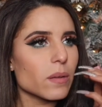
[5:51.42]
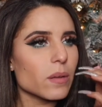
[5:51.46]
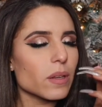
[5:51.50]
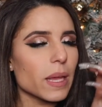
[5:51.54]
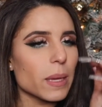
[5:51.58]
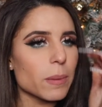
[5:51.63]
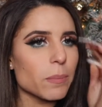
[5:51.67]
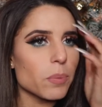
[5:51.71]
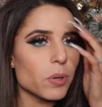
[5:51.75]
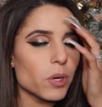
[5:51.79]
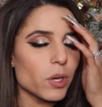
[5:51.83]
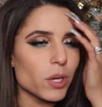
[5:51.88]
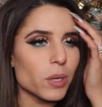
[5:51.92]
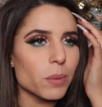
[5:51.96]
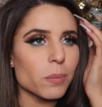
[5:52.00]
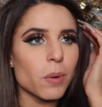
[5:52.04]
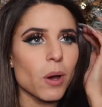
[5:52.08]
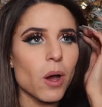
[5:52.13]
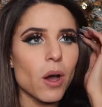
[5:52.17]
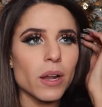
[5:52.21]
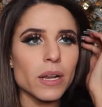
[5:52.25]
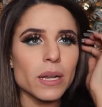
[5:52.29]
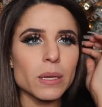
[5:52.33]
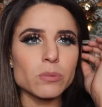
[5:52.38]
like put them
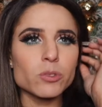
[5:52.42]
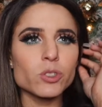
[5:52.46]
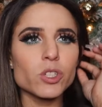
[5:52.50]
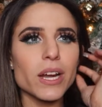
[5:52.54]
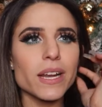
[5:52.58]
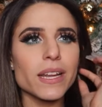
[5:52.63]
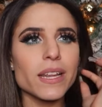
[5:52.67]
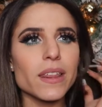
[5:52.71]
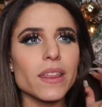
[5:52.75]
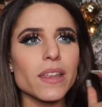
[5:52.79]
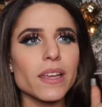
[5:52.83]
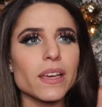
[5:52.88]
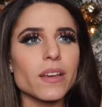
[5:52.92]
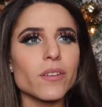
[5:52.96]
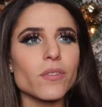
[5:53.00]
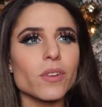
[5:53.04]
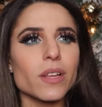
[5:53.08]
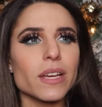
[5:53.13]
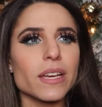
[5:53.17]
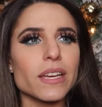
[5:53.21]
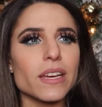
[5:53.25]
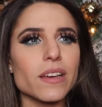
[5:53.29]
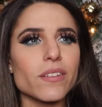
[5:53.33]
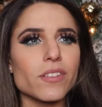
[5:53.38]
on. I'm trying to think of
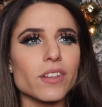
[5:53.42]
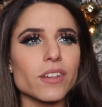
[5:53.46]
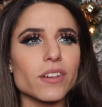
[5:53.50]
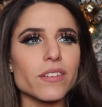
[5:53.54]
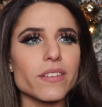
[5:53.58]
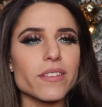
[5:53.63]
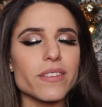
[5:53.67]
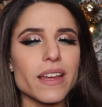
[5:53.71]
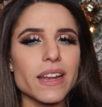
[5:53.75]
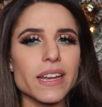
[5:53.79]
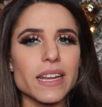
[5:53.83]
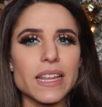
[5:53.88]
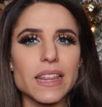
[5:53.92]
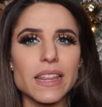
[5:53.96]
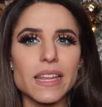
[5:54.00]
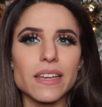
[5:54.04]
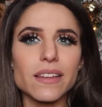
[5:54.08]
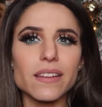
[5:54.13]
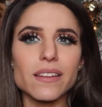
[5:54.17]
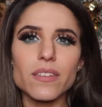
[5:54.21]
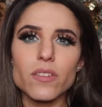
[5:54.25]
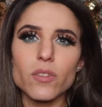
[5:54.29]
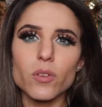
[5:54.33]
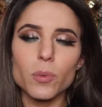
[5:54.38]
like if there's
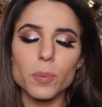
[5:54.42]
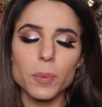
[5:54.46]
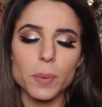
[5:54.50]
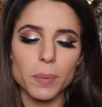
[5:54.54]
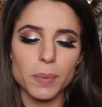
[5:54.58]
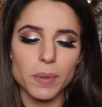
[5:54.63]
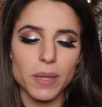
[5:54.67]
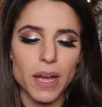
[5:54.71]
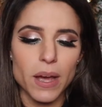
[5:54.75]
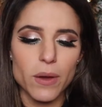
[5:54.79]
anything super,